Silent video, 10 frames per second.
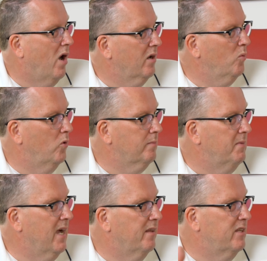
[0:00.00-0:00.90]
walk with
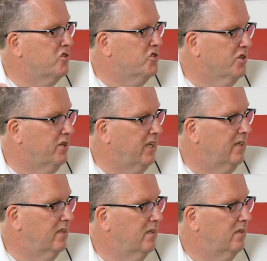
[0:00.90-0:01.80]
me on this journey
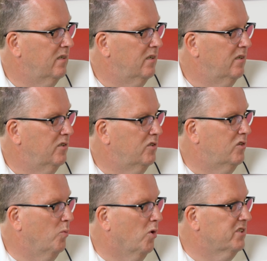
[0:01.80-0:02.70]

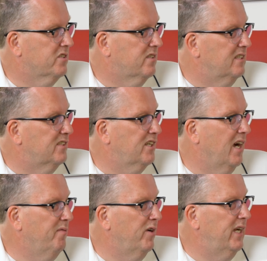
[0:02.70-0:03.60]
towards
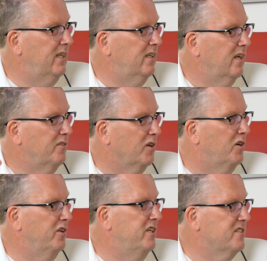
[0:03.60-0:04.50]
discovering the
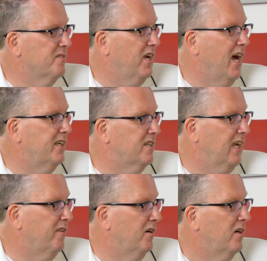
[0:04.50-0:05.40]
goodness of God
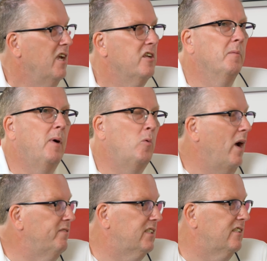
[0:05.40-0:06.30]
together. You know, my
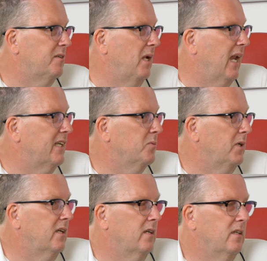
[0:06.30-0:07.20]
wife said to me last
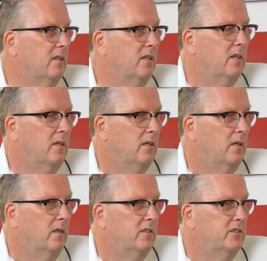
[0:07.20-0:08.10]
week,
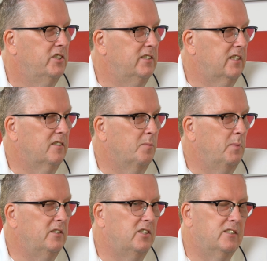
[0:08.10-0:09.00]
she said to
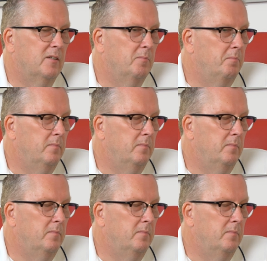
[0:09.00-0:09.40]
me, she said,